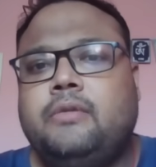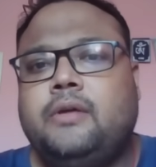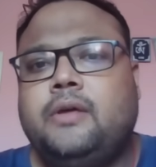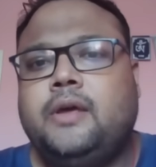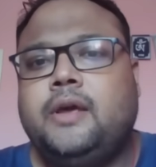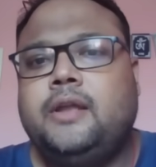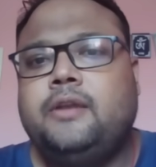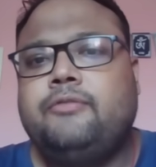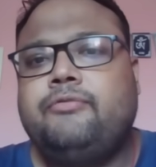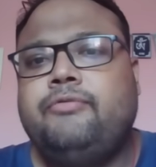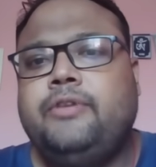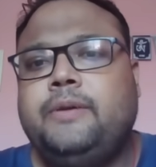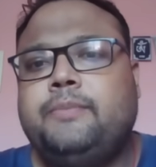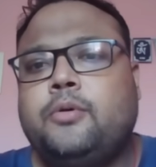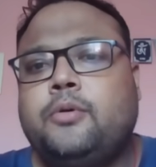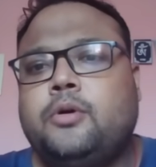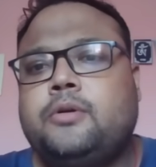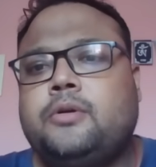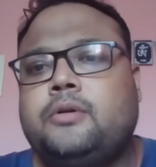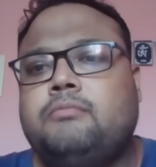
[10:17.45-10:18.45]
in
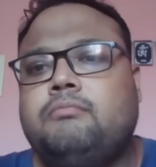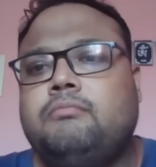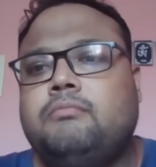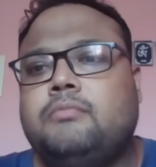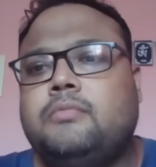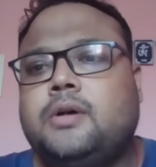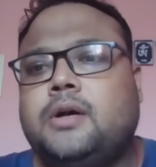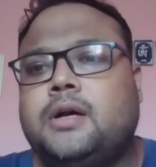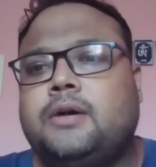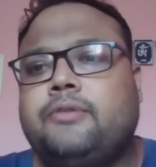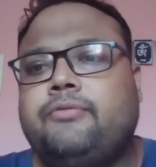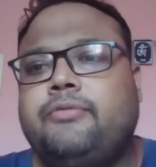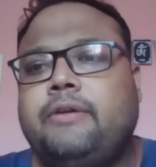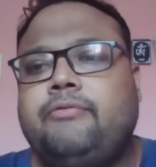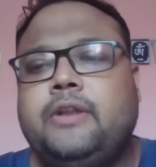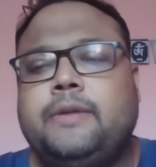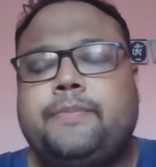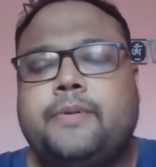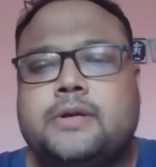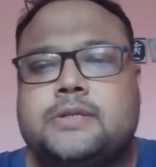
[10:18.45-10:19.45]
FIBO
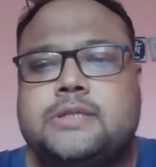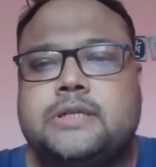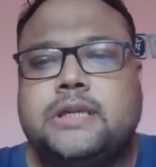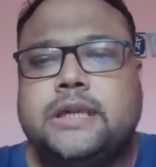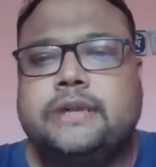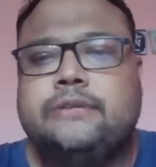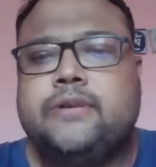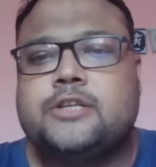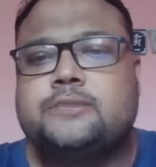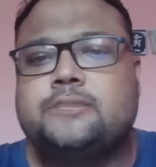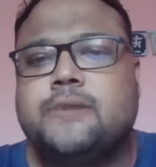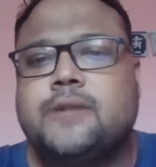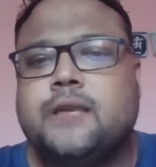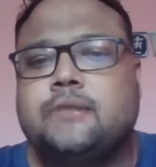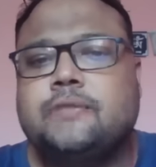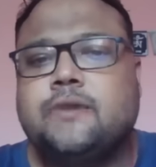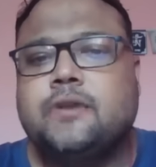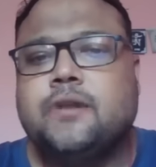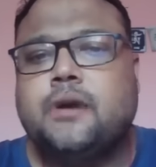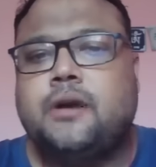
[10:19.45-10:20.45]
50% retracement
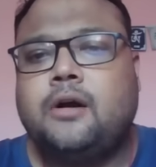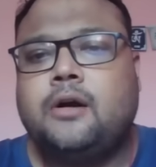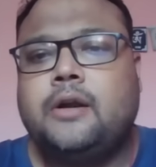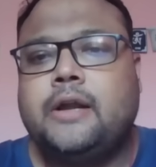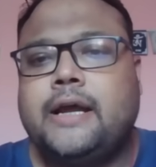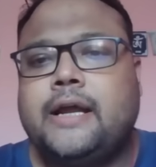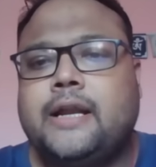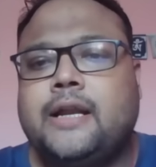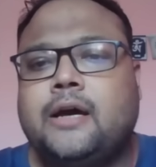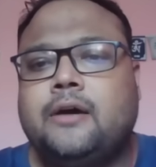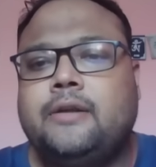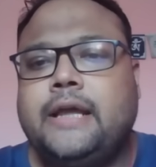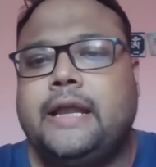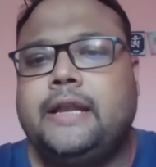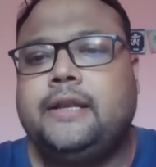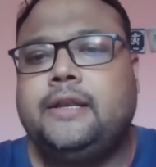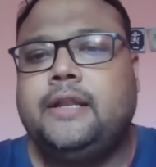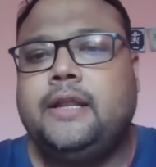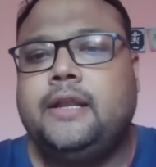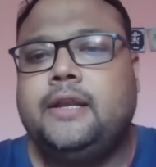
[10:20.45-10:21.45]
level or around
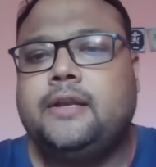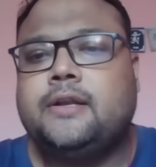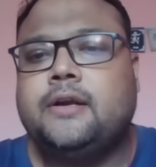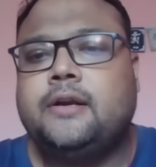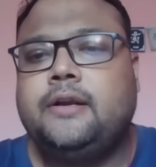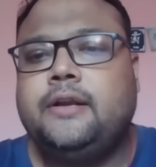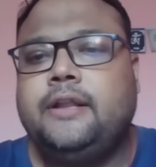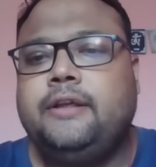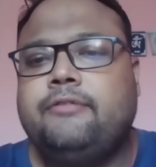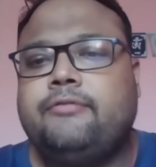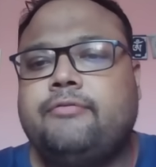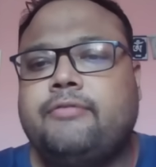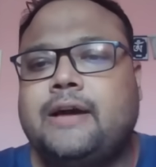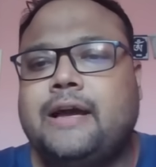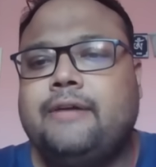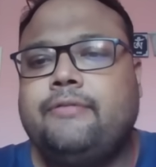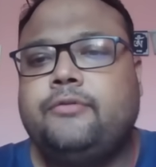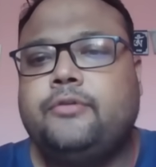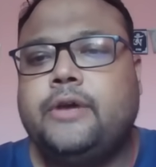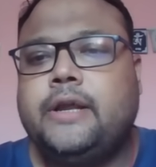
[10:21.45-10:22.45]

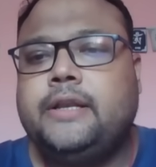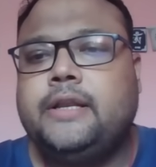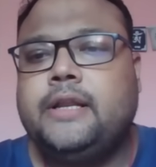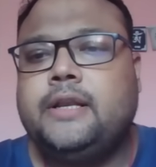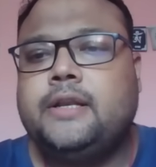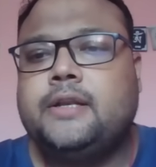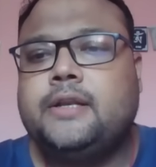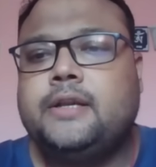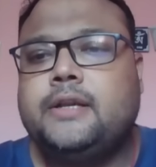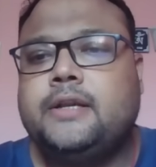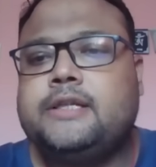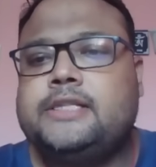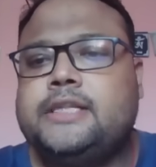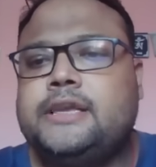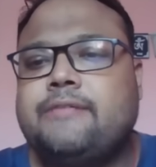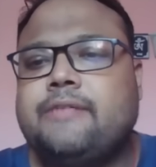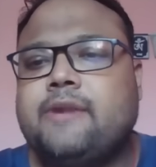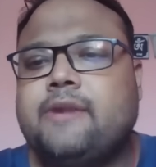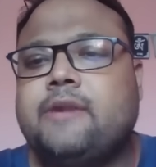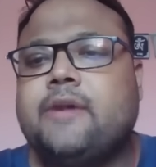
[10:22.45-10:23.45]
1835 to
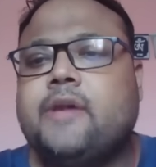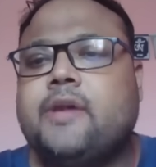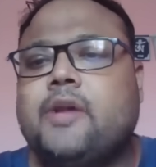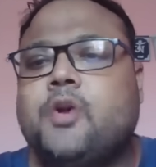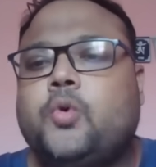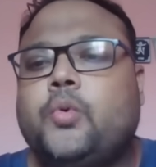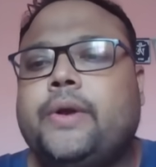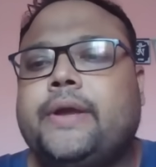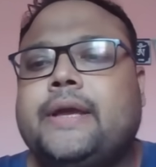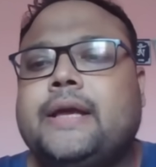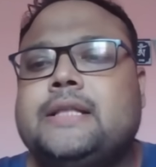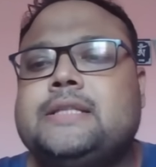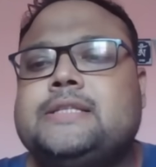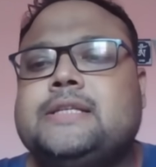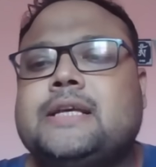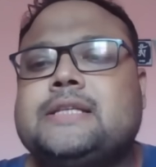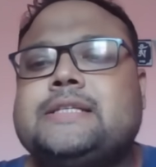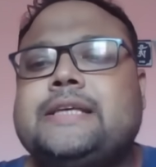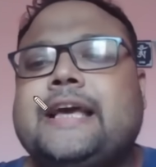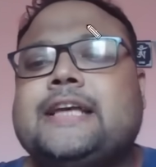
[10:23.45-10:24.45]
1837, we can
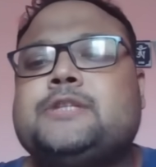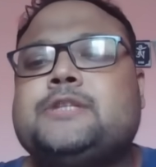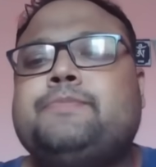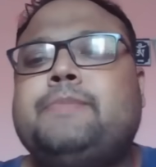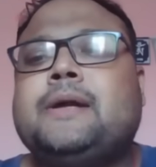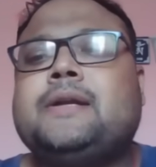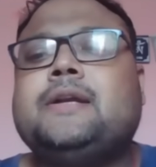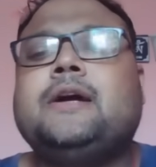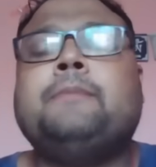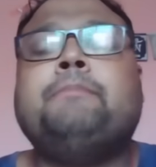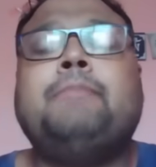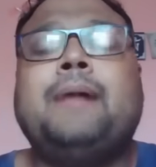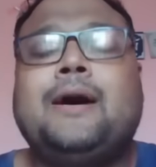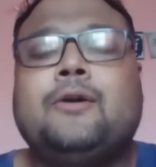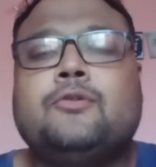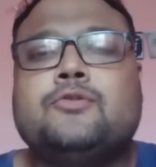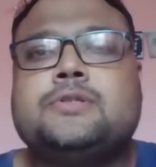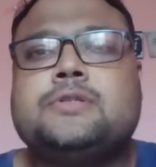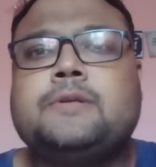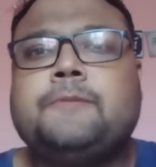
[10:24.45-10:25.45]
just expect a
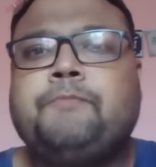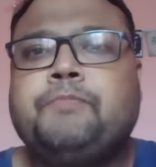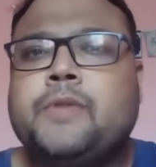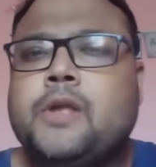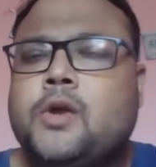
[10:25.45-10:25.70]
bounce.